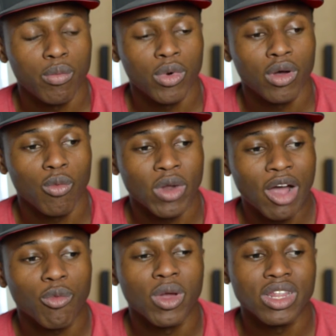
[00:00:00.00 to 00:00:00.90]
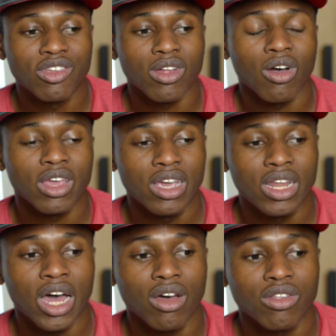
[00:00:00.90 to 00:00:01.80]
but when I really start
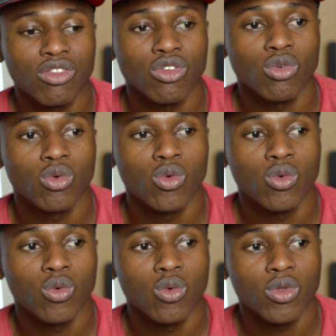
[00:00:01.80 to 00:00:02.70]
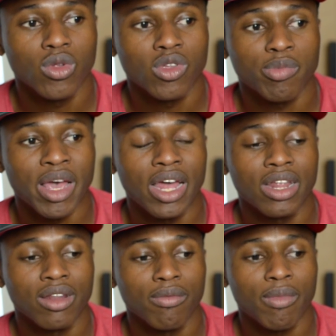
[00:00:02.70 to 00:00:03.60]
getting out into
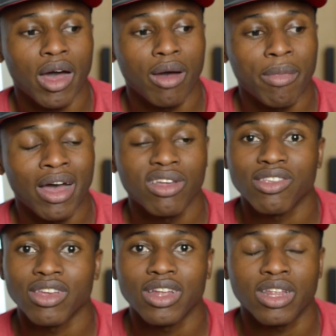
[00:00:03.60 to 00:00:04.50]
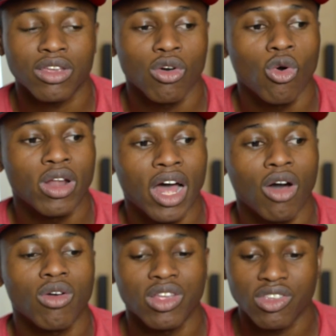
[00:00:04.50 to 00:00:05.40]
expanding my mindset and going
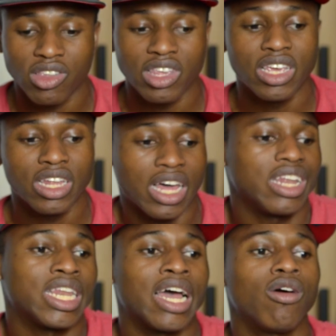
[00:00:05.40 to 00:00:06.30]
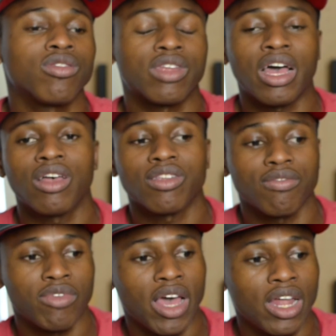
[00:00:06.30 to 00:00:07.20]
out and seeing like downtown
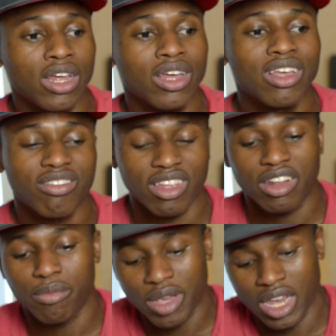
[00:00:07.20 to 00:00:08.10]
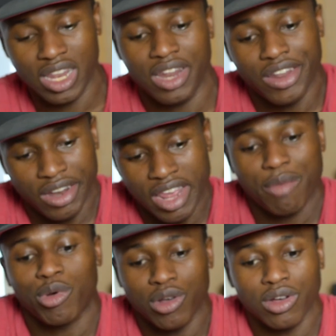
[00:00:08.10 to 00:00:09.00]
Savannah instead of being in the
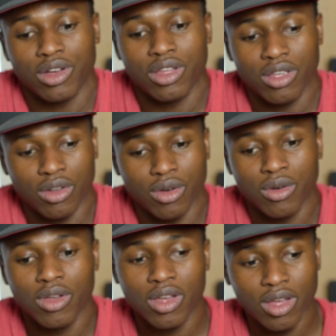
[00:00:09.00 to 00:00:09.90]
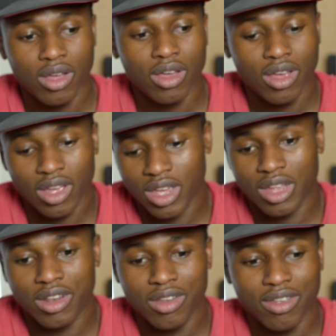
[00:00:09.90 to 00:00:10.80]
neighborhood, you know, and